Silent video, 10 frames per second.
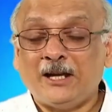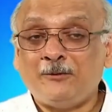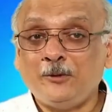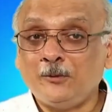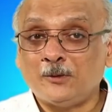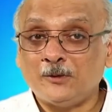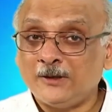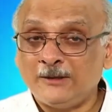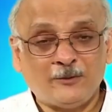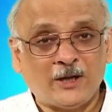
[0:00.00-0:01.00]
If you
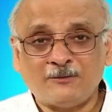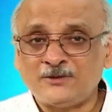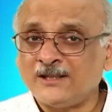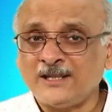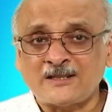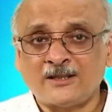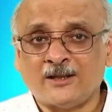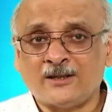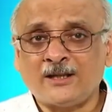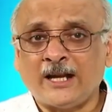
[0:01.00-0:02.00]
have just
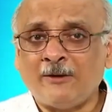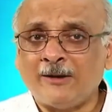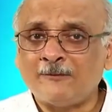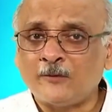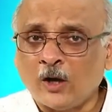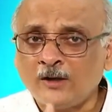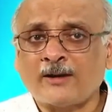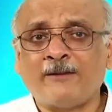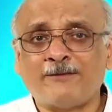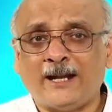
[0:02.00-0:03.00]
learned and have
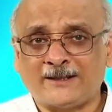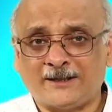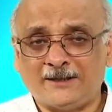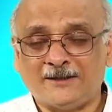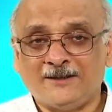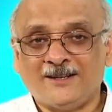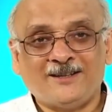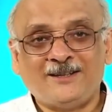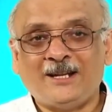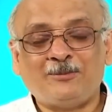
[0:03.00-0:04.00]
not reflected,
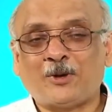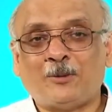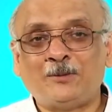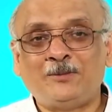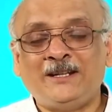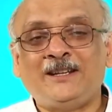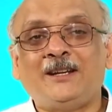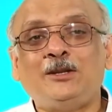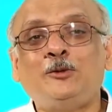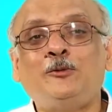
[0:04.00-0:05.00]
then probably
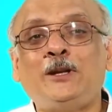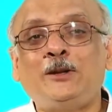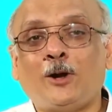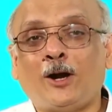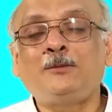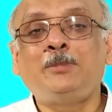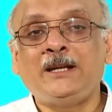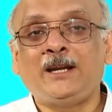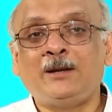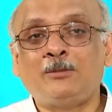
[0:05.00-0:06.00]
you will not
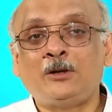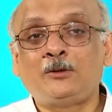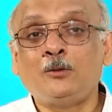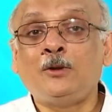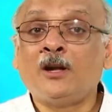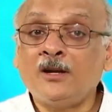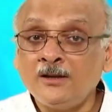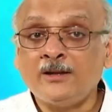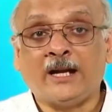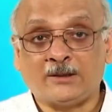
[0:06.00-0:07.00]
be able to
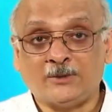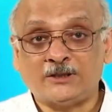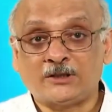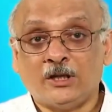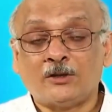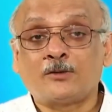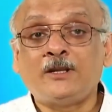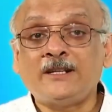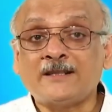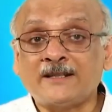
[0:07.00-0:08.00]
learn that much. So
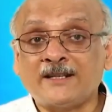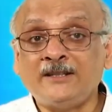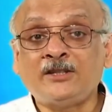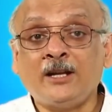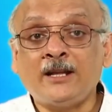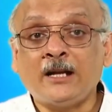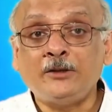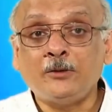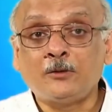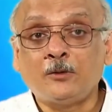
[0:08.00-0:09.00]
it is essential
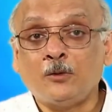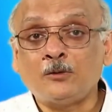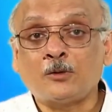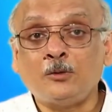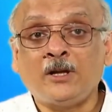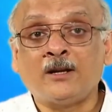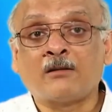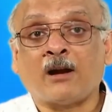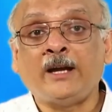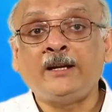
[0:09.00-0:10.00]
that you go through the
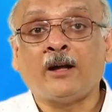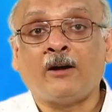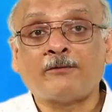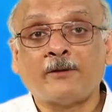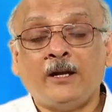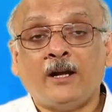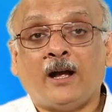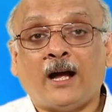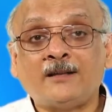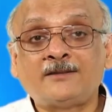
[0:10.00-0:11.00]
grind of
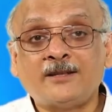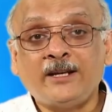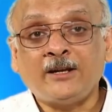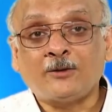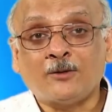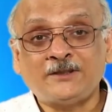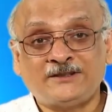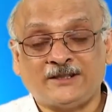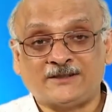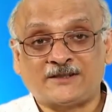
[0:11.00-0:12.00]
answering
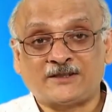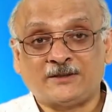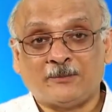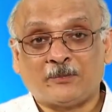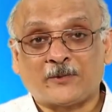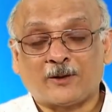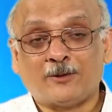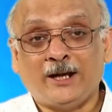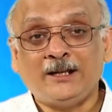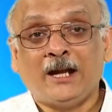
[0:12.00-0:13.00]
questions,
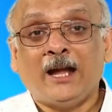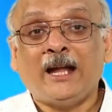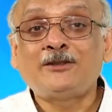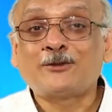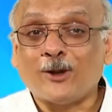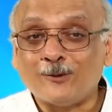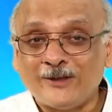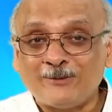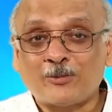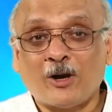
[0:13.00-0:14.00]
right, and
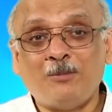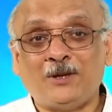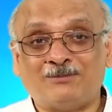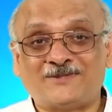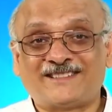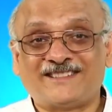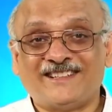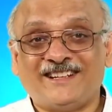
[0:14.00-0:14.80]
solving problems.